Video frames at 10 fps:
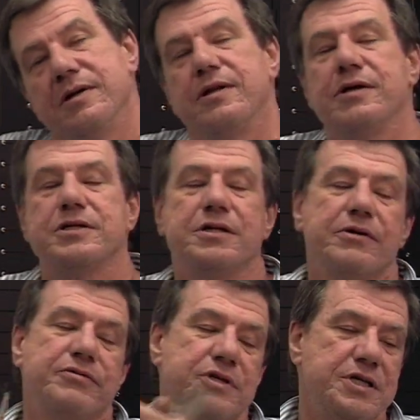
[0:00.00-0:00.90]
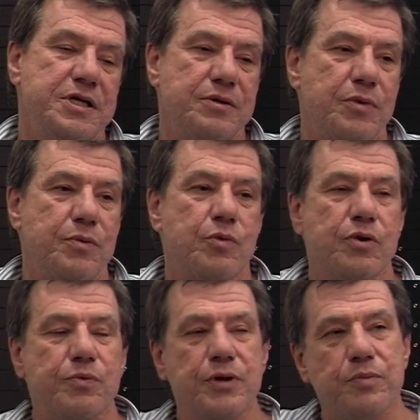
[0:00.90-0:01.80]
their stuff is seen by more
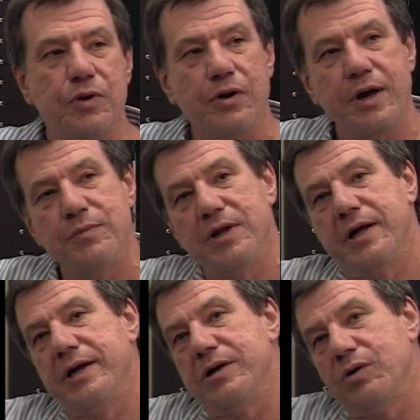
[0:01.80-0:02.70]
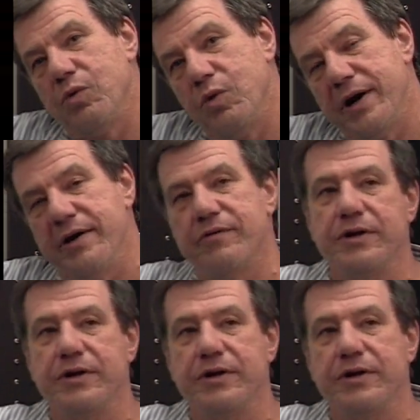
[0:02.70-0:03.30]
people or emulated or whatever.